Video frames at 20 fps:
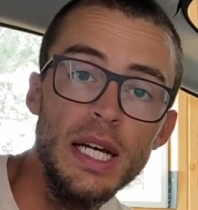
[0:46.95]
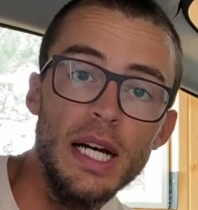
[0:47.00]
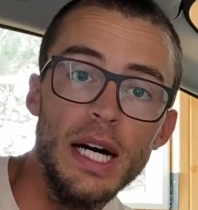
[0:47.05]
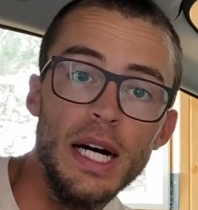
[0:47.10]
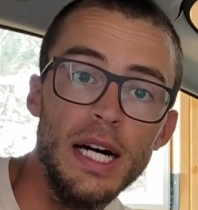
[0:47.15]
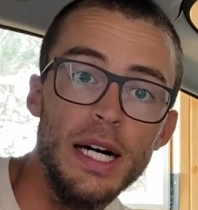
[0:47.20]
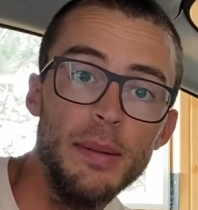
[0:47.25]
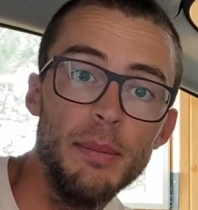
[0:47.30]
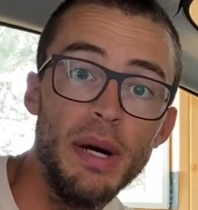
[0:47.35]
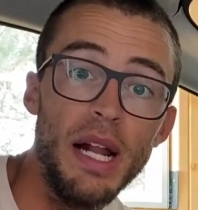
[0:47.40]

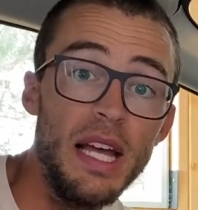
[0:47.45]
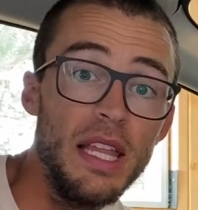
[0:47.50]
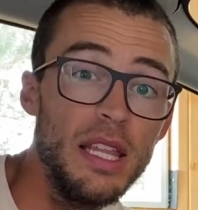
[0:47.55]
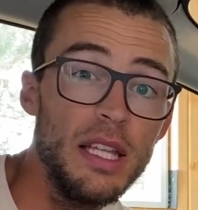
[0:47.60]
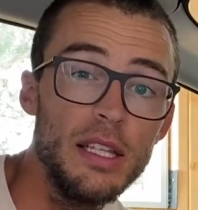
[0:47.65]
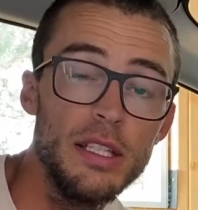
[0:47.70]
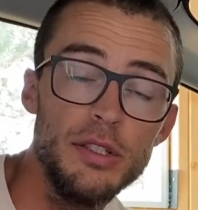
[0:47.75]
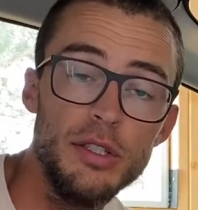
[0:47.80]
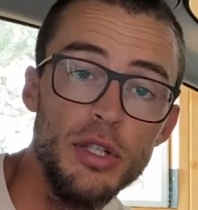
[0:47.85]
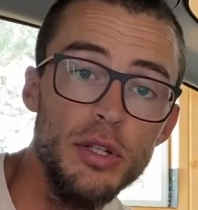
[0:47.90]
But I
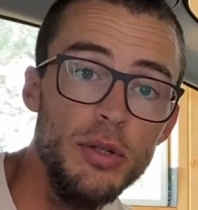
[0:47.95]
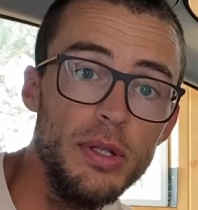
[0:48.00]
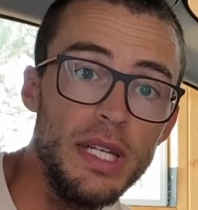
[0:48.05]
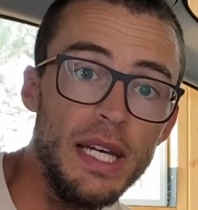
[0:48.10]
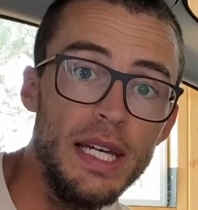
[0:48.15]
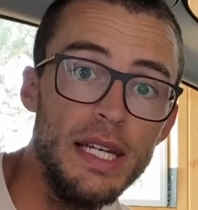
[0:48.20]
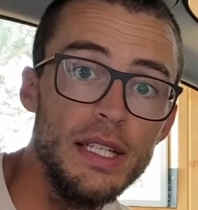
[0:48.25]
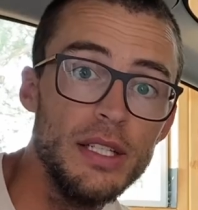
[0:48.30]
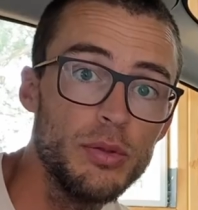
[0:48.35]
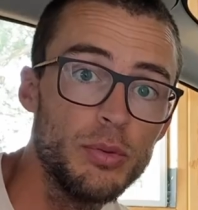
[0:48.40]
think the
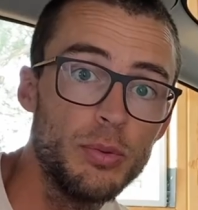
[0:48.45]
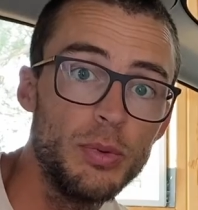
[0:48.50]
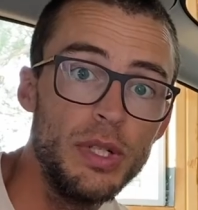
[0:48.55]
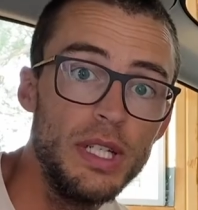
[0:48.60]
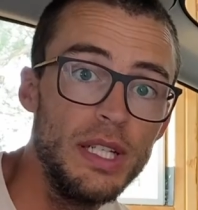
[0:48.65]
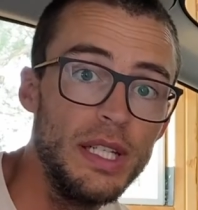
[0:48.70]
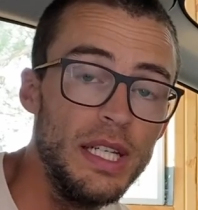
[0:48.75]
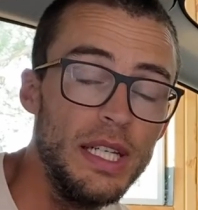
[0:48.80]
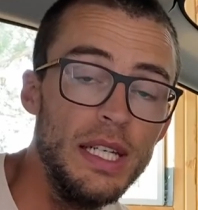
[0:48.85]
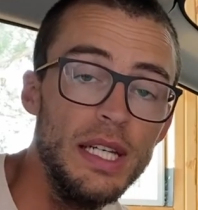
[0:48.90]
2K is
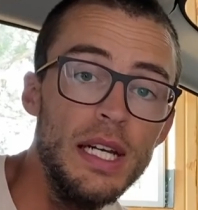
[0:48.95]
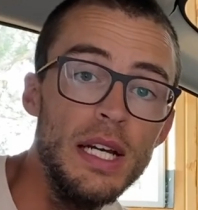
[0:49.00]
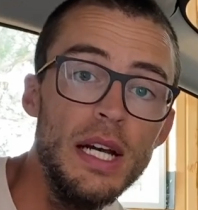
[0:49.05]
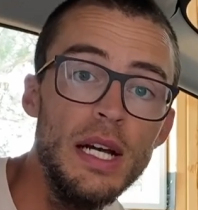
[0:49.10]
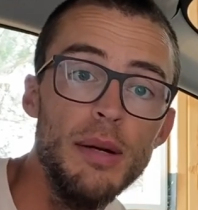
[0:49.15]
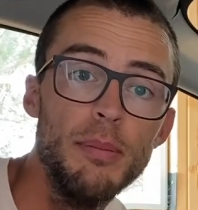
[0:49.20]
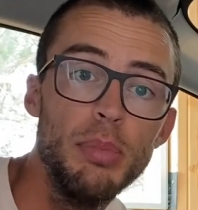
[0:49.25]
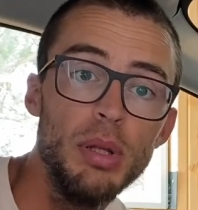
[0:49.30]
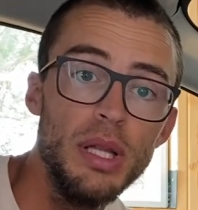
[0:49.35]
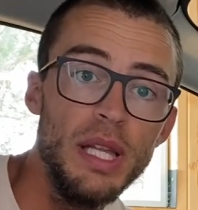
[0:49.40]
really
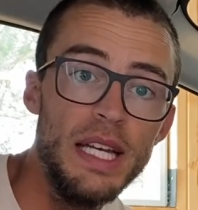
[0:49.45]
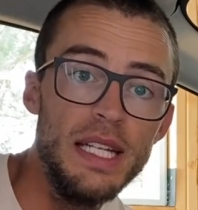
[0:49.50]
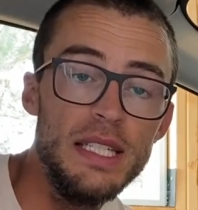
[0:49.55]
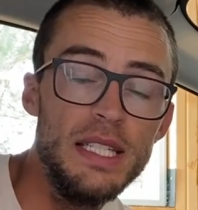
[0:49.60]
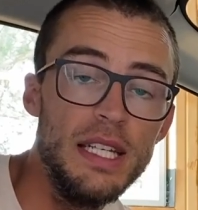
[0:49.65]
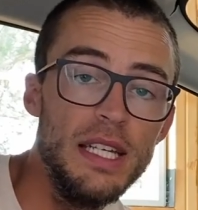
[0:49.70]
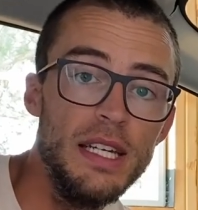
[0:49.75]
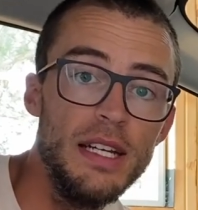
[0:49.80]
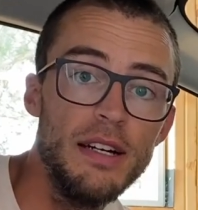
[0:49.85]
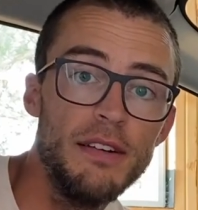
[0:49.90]

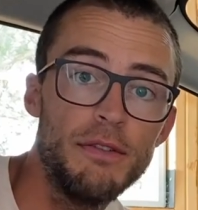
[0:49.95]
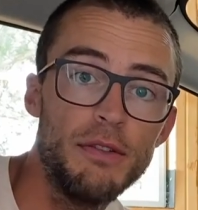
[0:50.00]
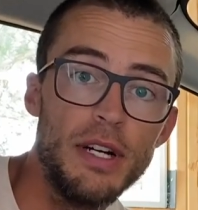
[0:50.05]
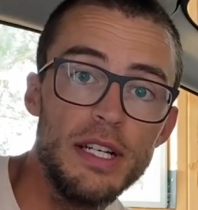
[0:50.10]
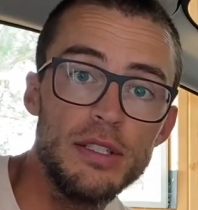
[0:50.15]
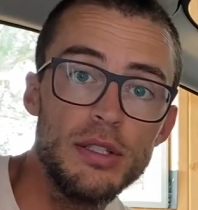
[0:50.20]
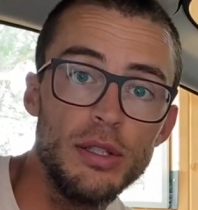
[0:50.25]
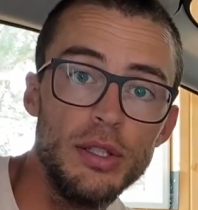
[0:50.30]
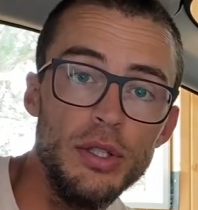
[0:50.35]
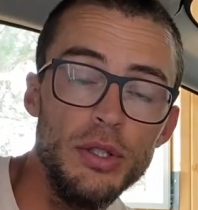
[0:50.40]
plenty of
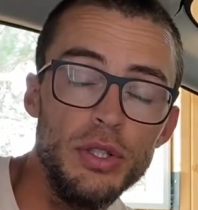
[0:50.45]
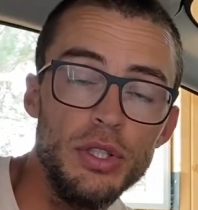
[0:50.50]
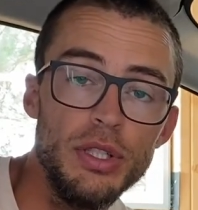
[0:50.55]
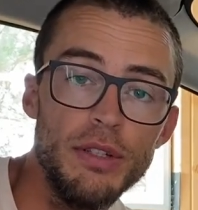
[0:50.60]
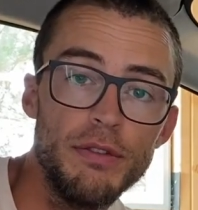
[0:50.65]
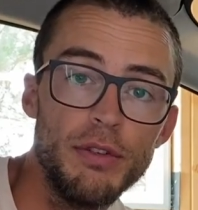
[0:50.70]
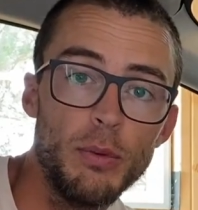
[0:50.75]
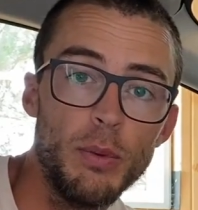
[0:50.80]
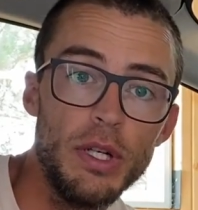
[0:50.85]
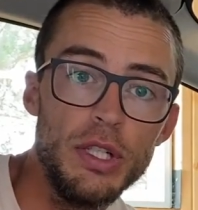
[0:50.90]

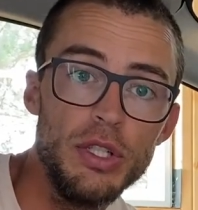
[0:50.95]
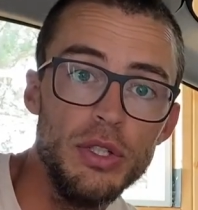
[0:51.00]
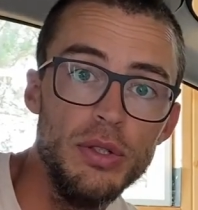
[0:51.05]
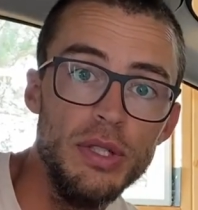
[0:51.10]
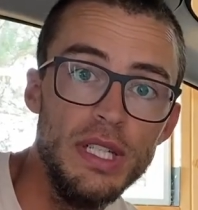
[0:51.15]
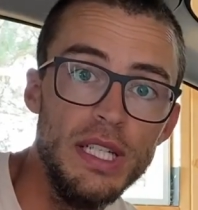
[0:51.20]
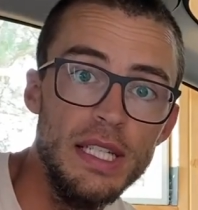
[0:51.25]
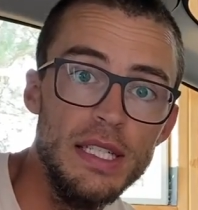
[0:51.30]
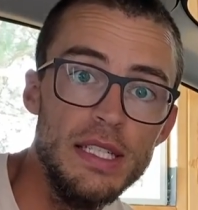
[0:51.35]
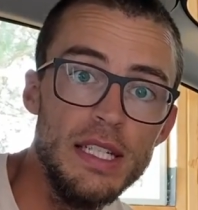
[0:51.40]
resolution for what you
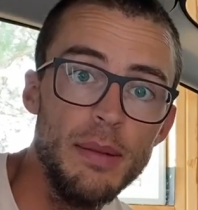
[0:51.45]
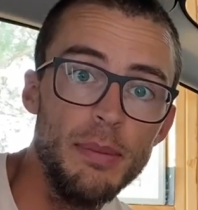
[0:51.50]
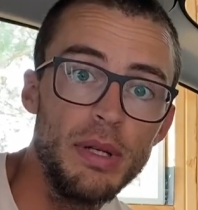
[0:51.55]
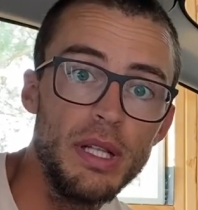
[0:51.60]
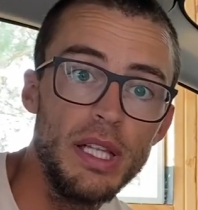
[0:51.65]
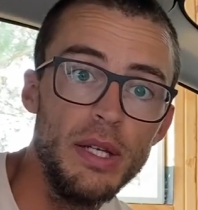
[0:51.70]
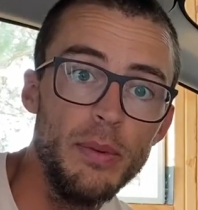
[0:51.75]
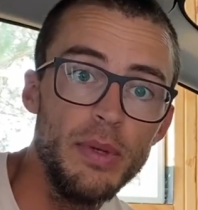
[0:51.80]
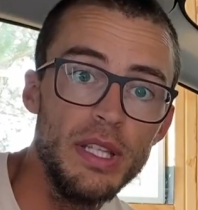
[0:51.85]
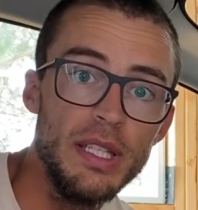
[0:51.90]
need
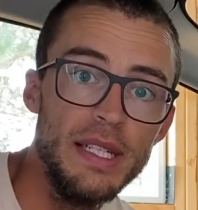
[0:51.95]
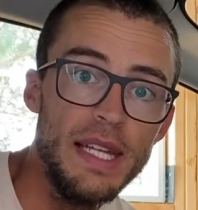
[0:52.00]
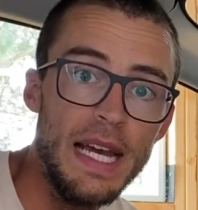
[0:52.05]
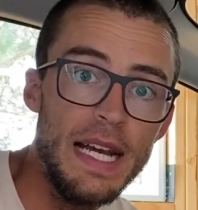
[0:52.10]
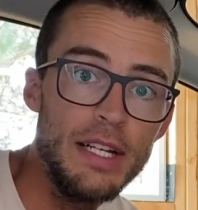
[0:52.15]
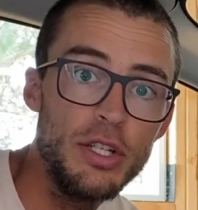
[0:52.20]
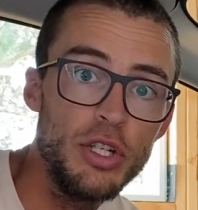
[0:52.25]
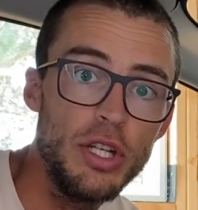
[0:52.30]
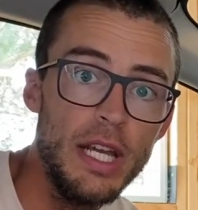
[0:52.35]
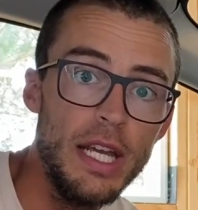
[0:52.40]
typically with a
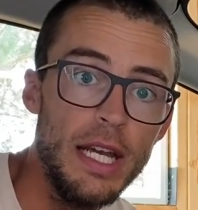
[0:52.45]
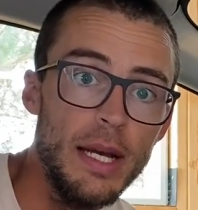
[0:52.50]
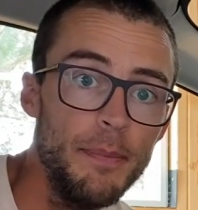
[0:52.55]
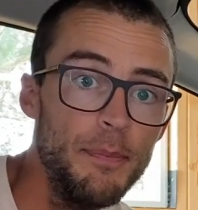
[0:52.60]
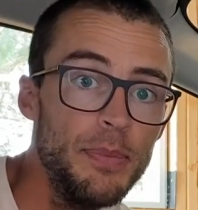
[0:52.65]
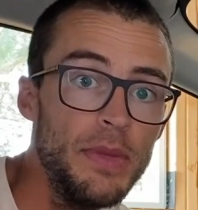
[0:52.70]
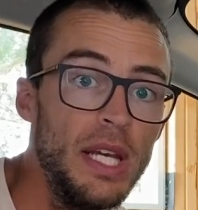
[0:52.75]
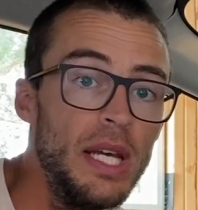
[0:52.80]
dash cam.